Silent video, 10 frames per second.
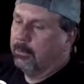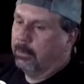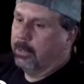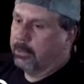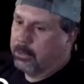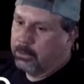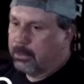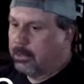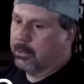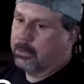1, 2,
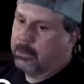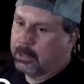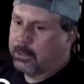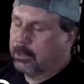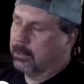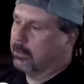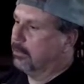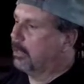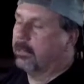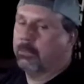da da da
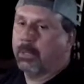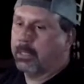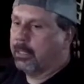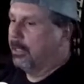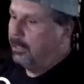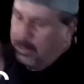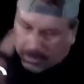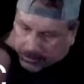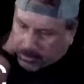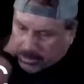da. I could write.
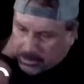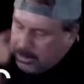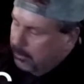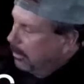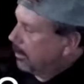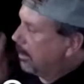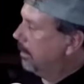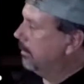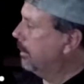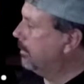If you want to see it written
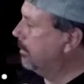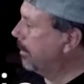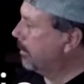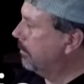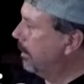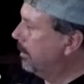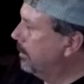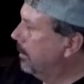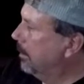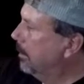out, that's the best way of
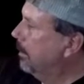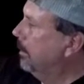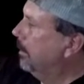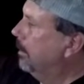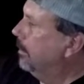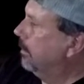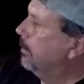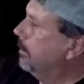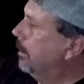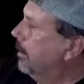seeing it.
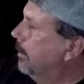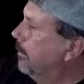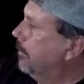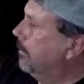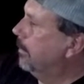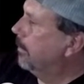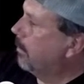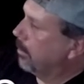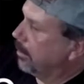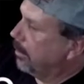The
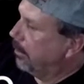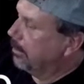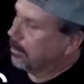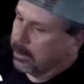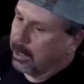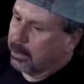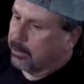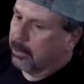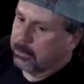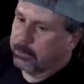quarter note and the
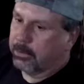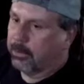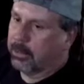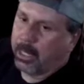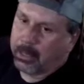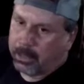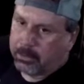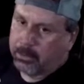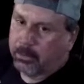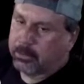eighth notes when they're dotted
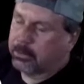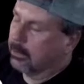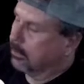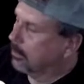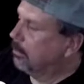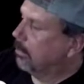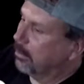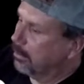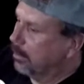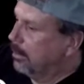eighth notes. So it's a
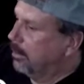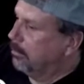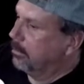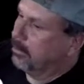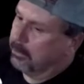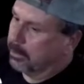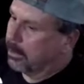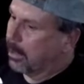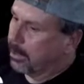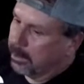quarter with the
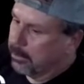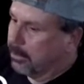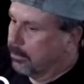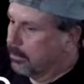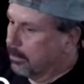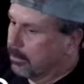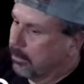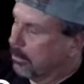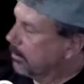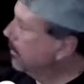dotted eighth note and a quarter.